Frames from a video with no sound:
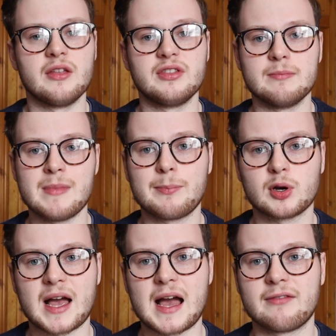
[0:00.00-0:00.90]
the
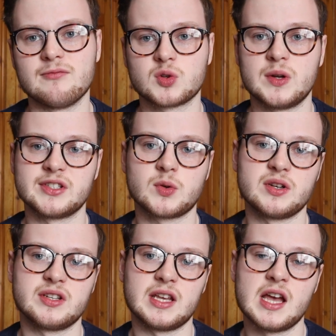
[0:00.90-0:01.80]
MacBook Air from
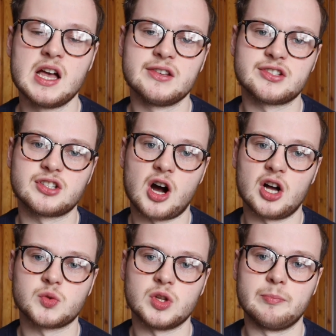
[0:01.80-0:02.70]
2020
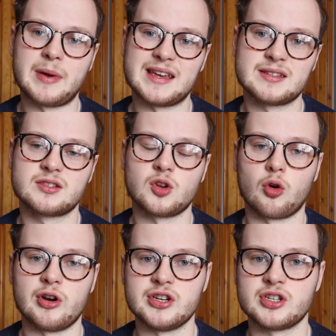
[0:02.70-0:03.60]
starts with a base
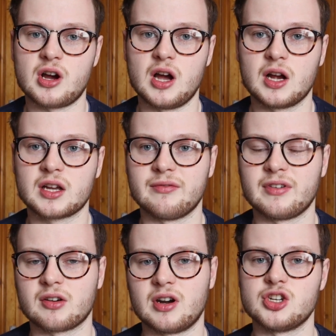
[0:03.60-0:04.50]
storage
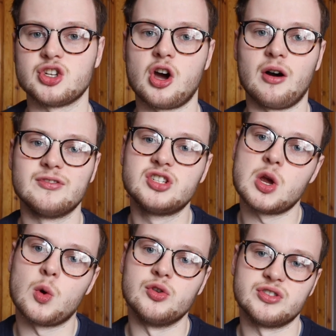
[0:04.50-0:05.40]
configuration of
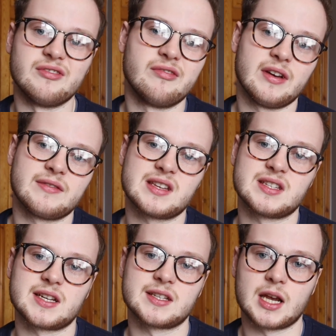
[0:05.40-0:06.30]

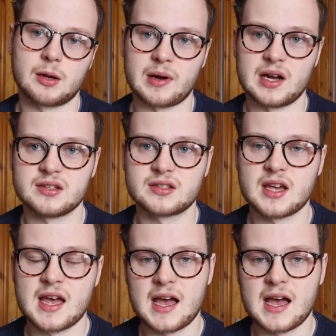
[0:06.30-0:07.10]
256 gigabytes,